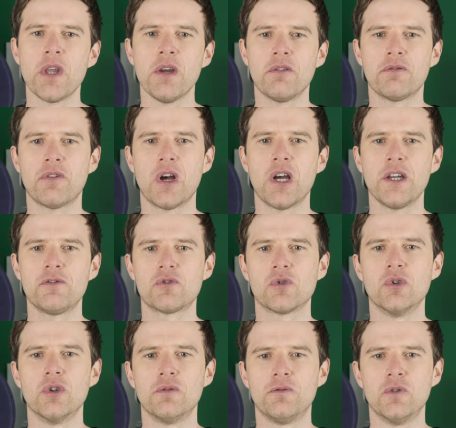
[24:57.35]
five
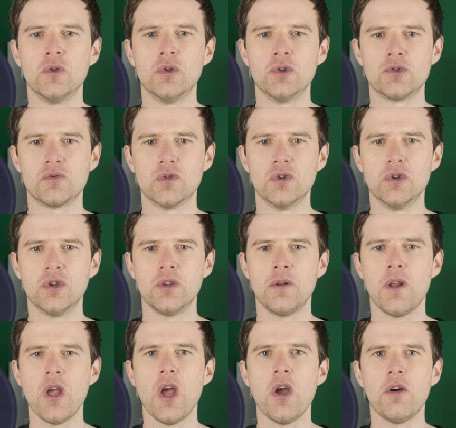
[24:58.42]
draw, four draw,
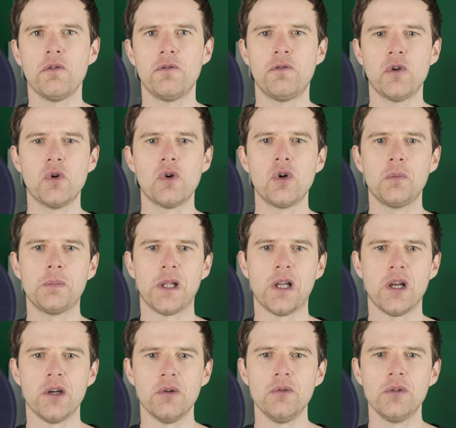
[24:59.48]
four
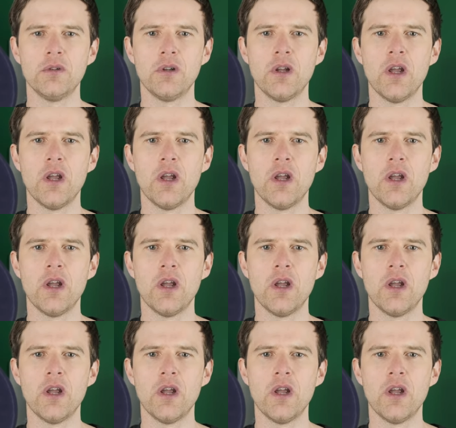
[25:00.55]
blow,